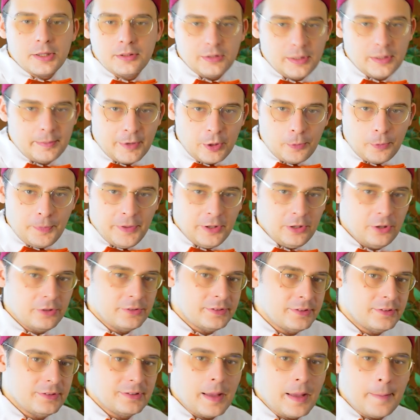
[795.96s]
in my opinion,
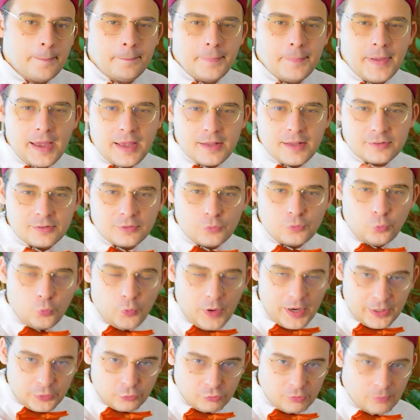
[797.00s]
this is a best
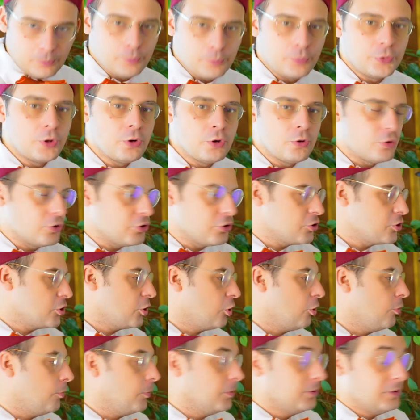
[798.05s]
way to approach
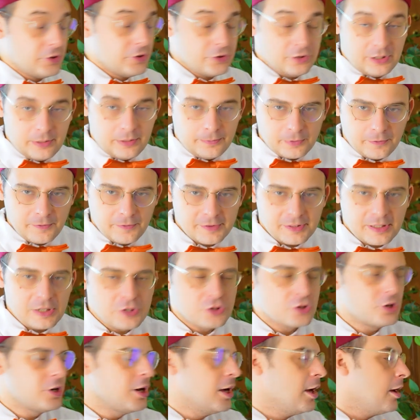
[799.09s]
composition and
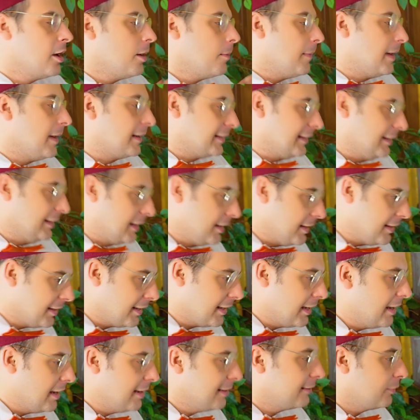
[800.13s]
improvisation. But in any
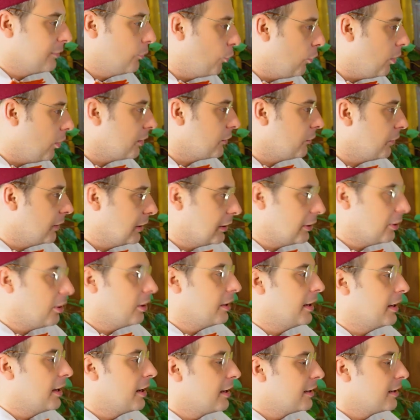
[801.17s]
case, what
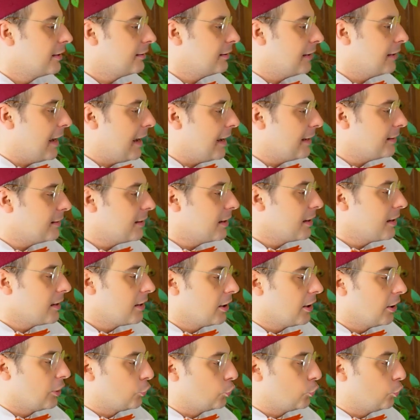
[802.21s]
Fenaroli said,
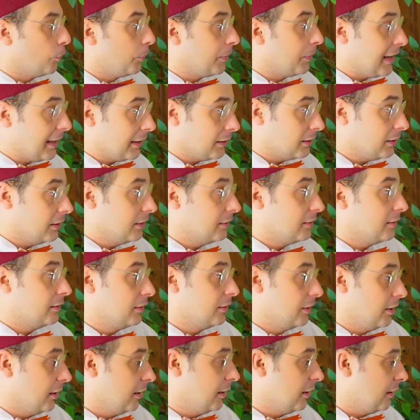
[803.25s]
to practice
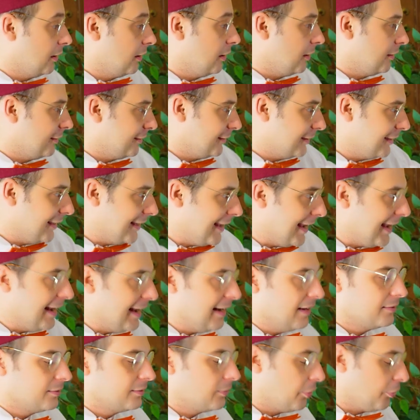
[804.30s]
the
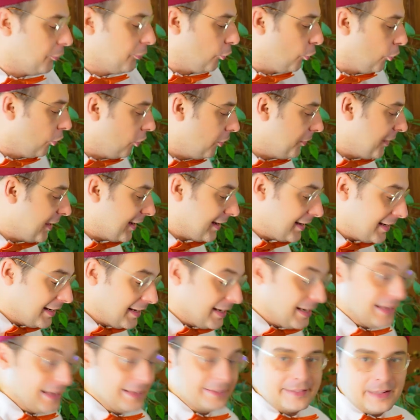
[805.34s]
scales through all the
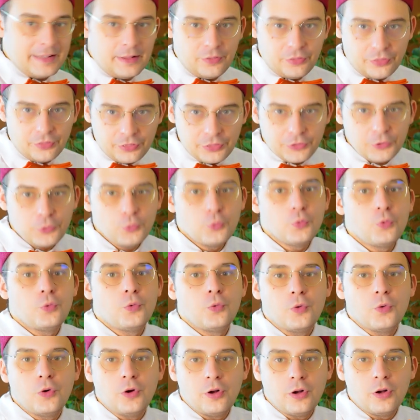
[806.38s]
keys and through